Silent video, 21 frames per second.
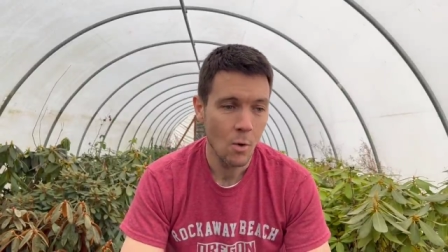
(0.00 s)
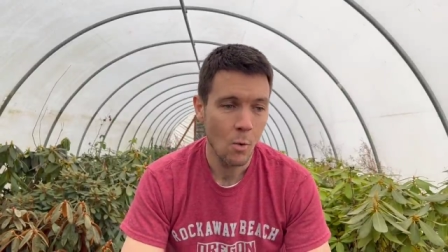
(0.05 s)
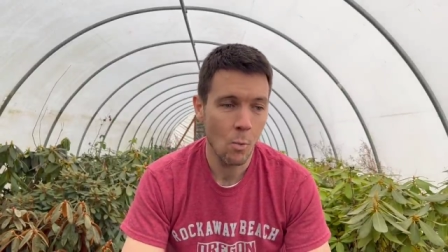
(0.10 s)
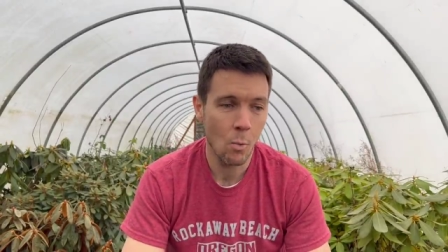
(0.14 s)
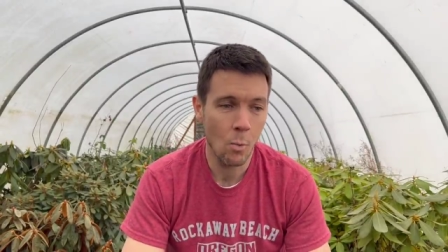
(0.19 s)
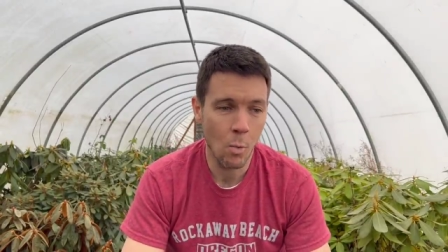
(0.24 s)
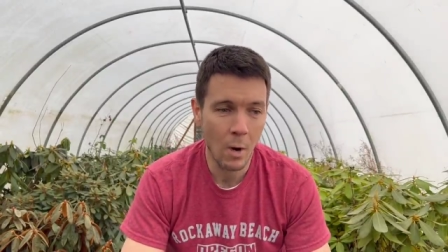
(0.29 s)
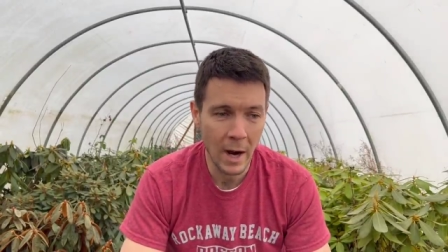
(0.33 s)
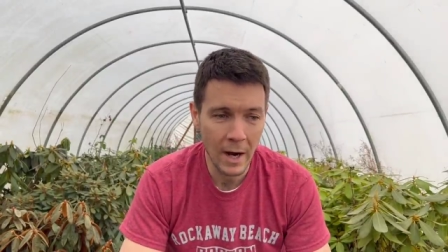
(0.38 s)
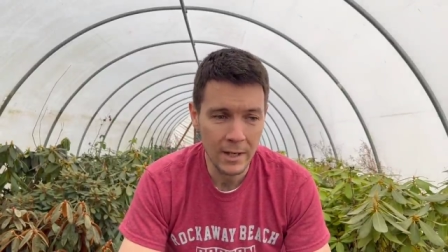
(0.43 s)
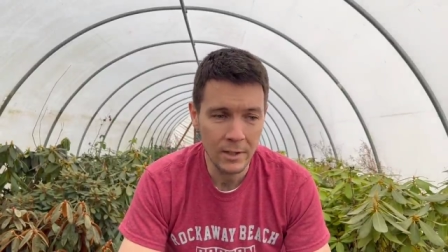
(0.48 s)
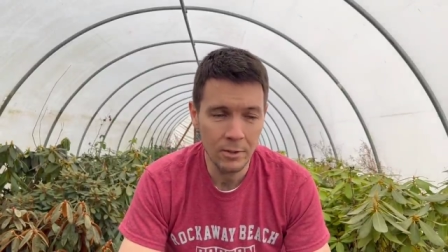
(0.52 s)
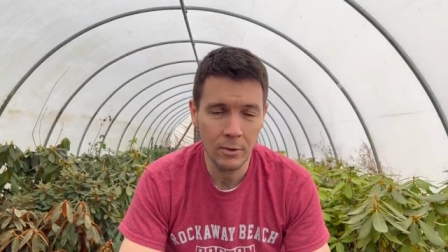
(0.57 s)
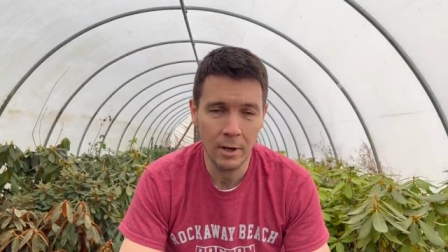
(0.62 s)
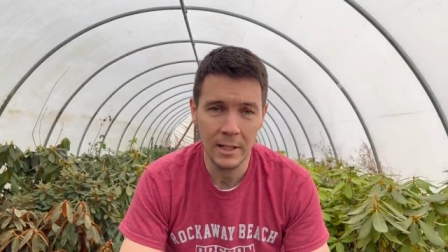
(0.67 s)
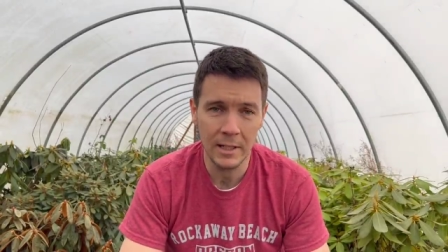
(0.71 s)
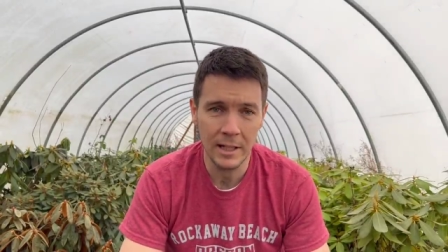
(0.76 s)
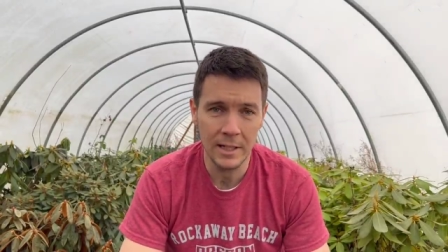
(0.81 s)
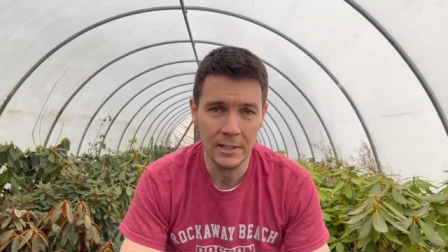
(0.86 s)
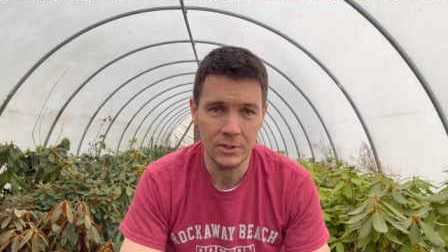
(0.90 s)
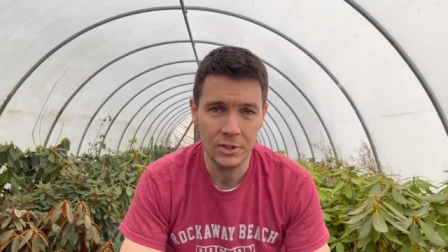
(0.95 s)
Why do
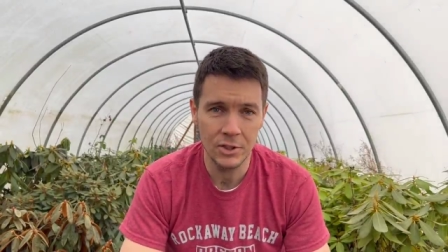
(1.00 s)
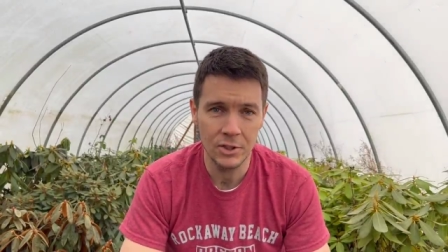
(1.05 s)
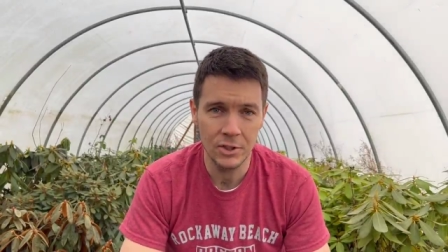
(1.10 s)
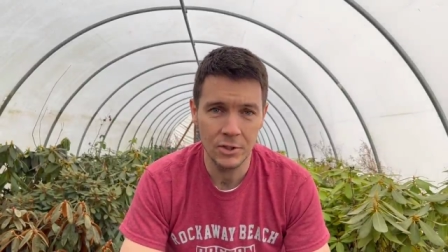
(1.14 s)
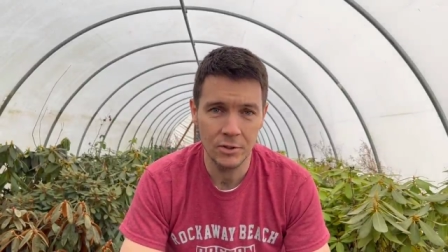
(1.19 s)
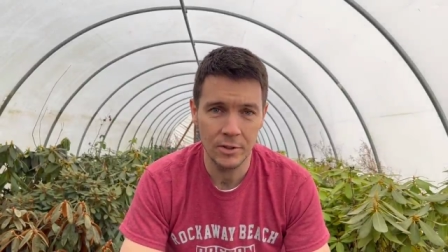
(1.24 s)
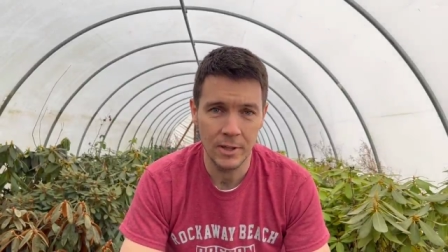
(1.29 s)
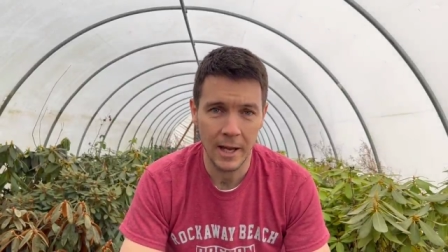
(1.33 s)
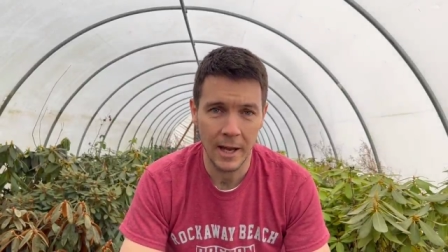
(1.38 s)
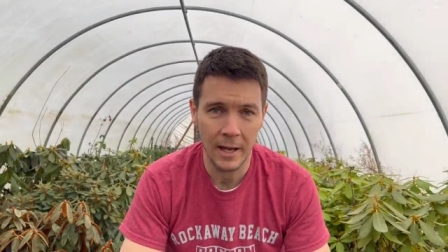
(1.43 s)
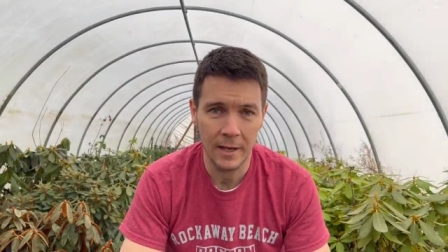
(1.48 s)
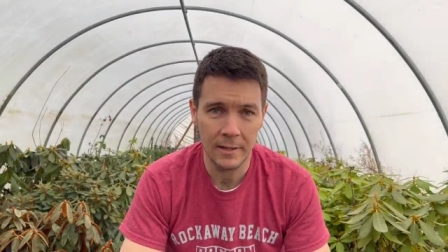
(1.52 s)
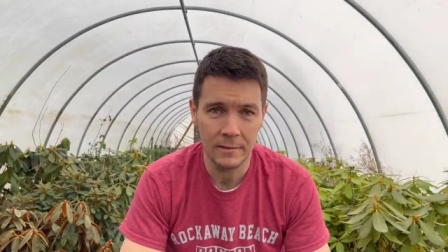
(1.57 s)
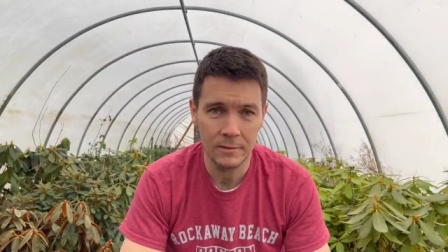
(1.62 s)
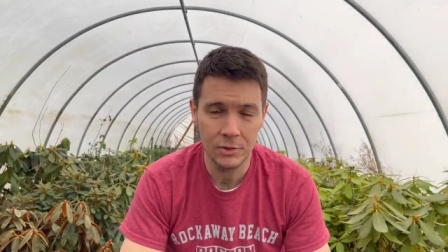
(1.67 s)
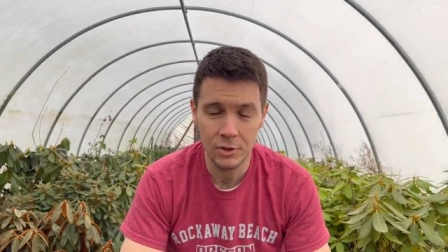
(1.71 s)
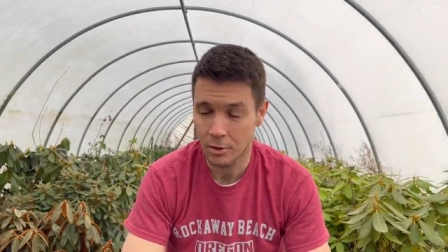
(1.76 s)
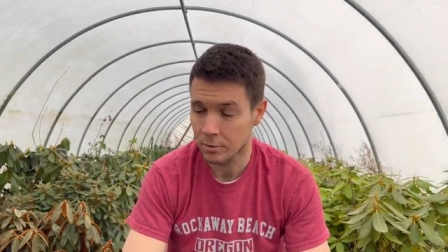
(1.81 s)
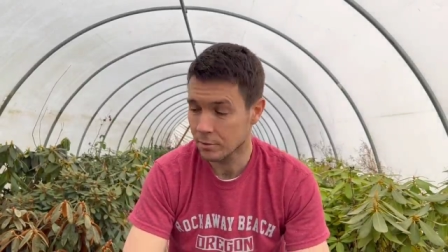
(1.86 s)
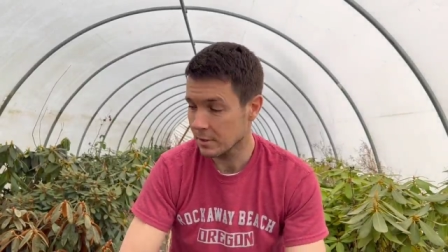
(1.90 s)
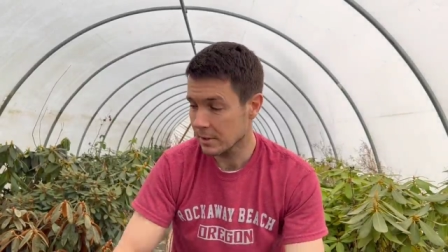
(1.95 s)
I like to do that?
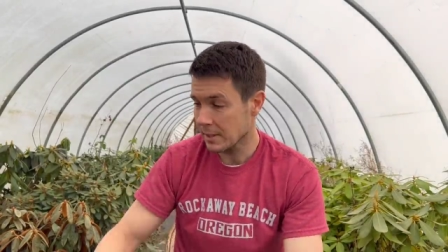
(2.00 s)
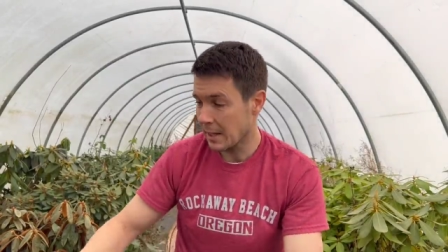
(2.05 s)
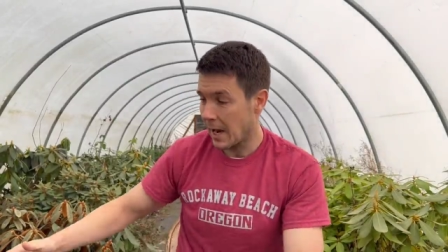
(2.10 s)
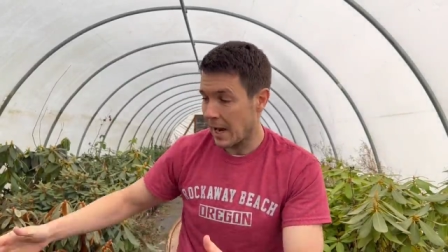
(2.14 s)
So